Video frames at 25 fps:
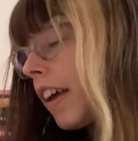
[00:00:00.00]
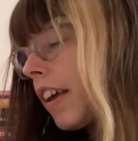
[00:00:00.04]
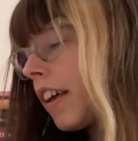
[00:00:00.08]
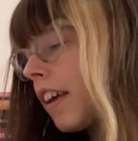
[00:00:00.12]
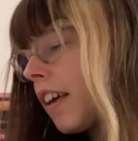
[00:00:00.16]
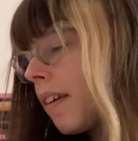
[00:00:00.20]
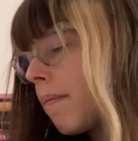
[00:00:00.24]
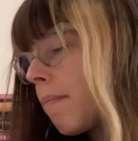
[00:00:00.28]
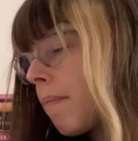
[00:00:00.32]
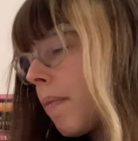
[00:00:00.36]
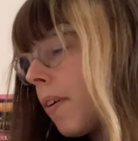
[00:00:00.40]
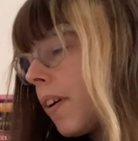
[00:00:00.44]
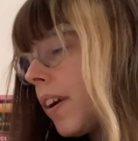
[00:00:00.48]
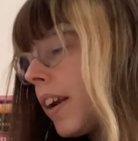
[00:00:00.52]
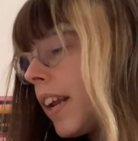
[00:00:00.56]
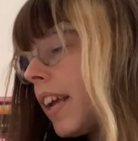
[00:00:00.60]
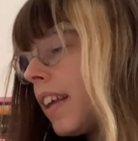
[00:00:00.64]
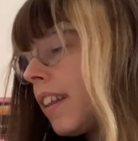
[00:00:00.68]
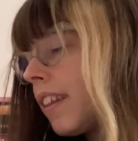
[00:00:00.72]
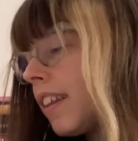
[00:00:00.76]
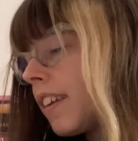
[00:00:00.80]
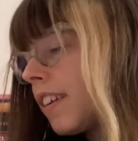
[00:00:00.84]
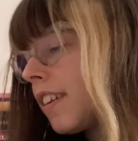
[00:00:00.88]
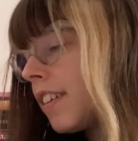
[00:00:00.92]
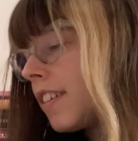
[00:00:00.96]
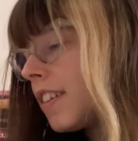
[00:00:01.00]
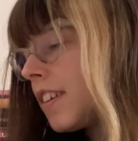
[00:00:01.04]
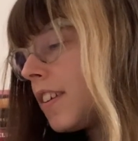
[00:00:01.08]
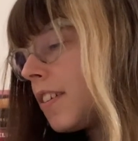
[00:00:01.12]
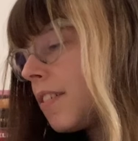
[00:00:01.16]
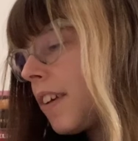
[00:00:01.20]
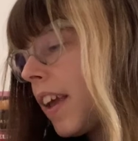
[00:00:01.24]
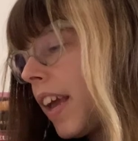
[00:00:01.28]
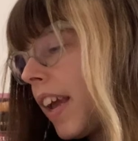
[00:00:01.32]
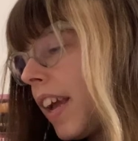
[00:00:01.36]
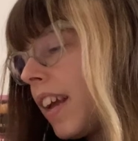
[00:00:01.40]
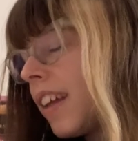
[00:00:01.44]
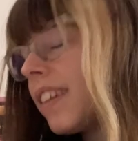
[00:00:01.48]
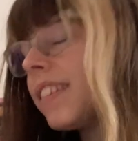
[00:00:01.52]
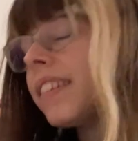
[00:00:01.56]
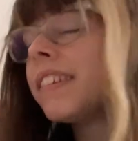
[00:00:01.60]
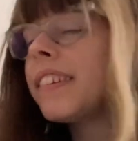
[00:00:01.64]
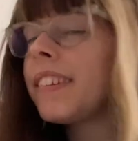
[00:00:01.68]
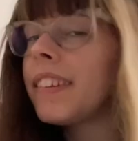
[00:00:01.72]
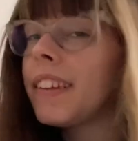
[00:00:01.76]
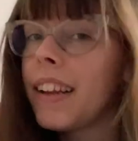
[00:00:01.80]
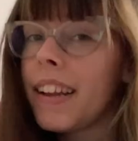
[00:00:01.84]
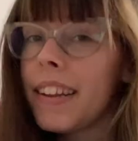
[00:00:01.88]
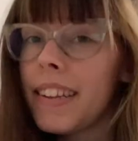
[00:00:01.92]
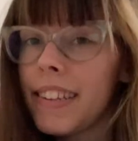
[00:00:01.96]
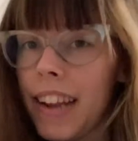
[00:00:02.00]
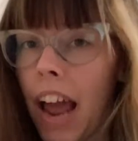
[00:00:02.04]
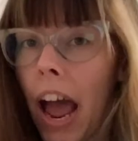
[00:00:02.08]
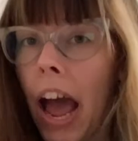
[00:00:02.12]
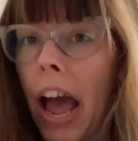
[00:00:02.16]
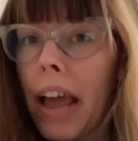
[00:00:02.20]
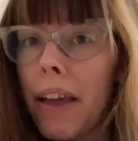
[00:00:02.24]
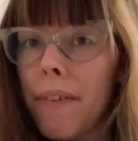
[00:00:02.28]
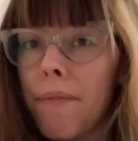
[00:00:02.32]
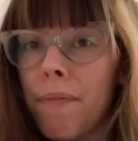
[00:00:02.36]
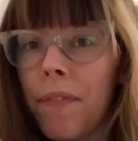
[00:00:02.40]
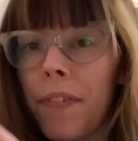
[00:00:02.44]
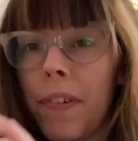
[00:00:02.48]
good morning, little toucans. Time for